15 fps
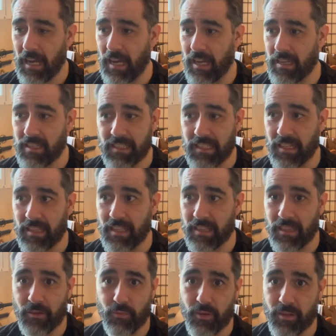He said that
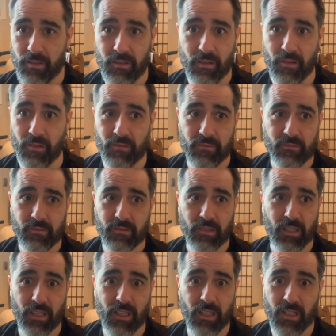there were, you know,
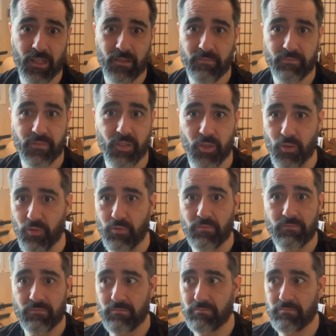two
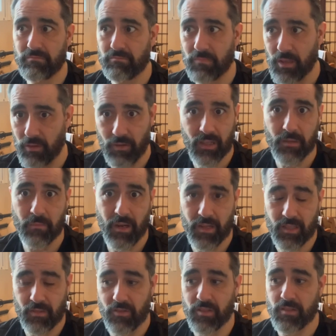great
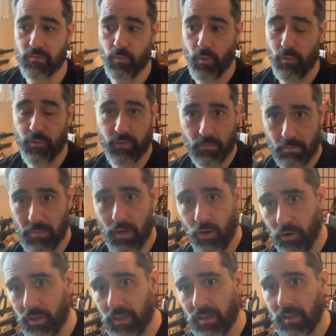masters. One was
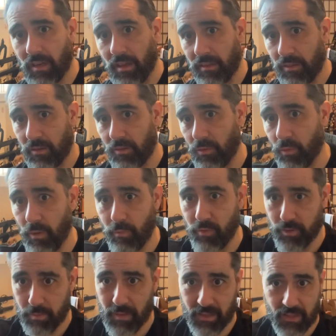melocchi and the other one
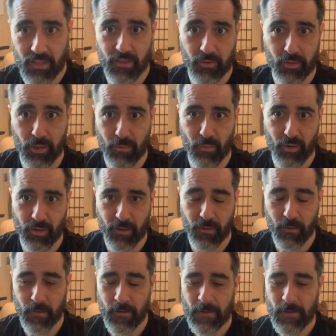was Marcello del Monaco.